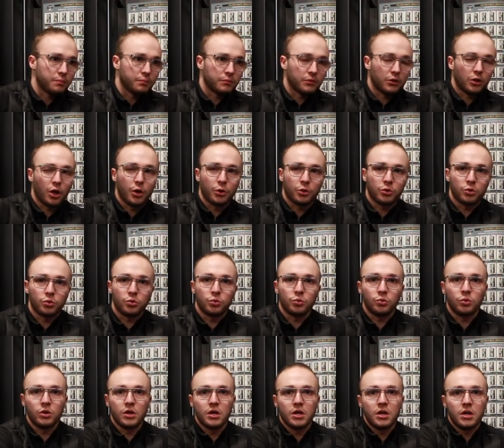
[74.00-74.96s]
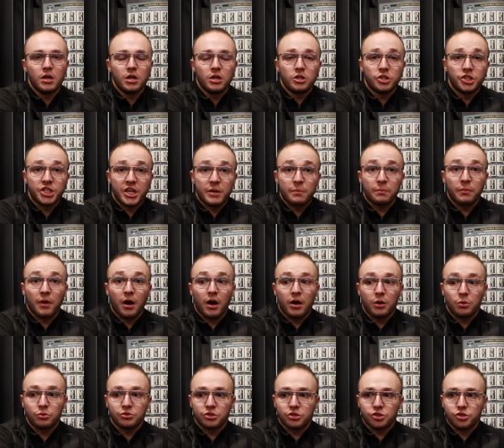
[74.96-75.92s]
local gym that
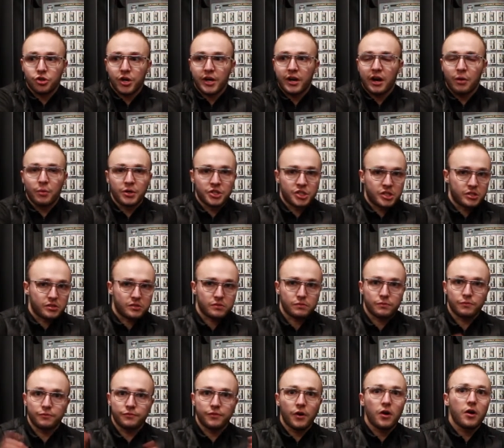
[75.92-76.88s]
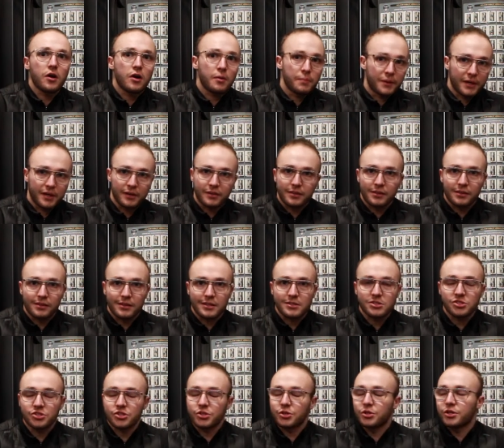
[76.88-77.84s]
I also train at, which is far bigger than
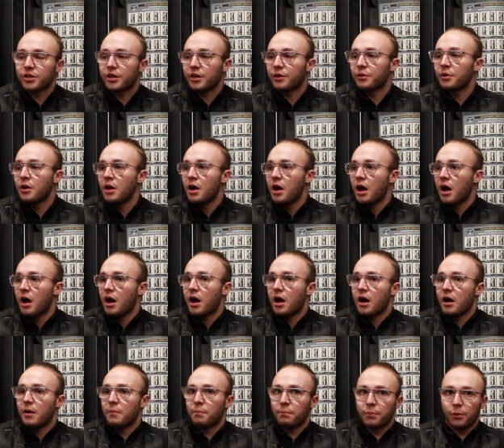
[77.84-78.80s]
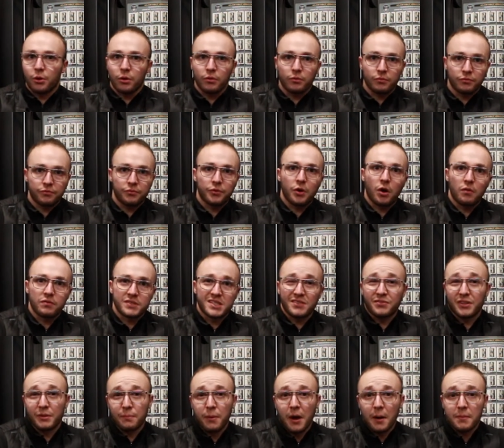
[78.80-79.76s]
this studio. But obviously
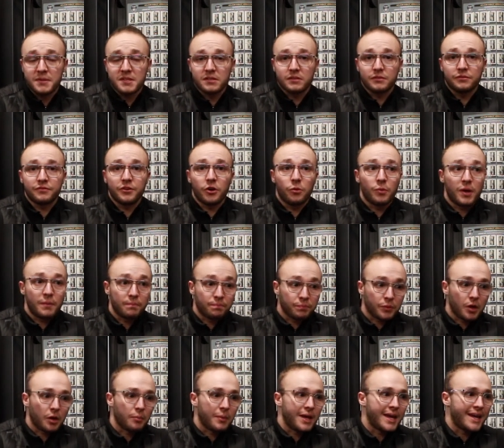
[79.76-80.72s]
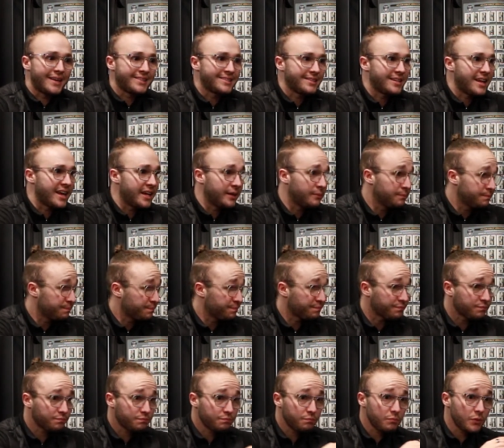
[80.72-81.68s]
for the purposes of filming, I'm here today.
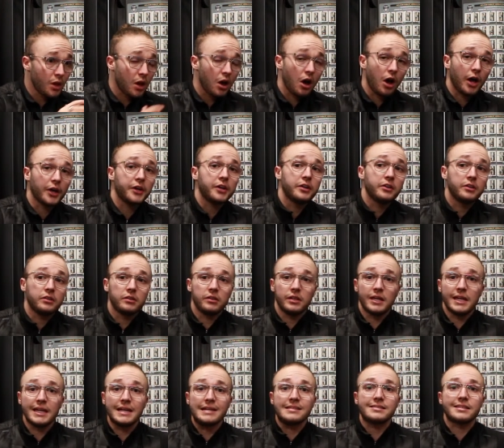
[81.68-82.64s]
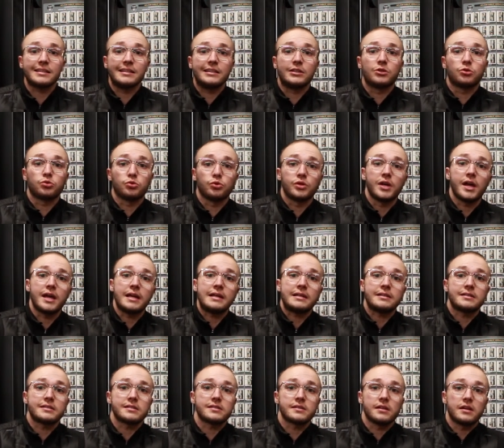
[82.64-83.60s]
I can easily
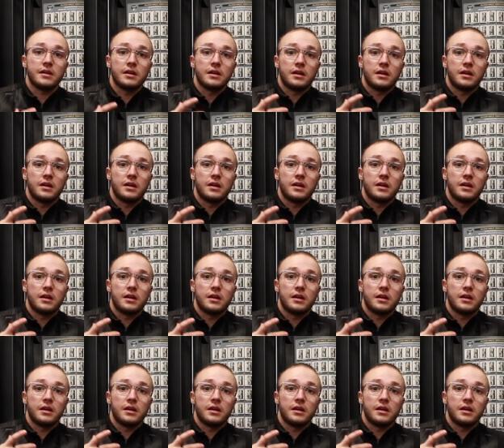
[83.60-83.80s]
create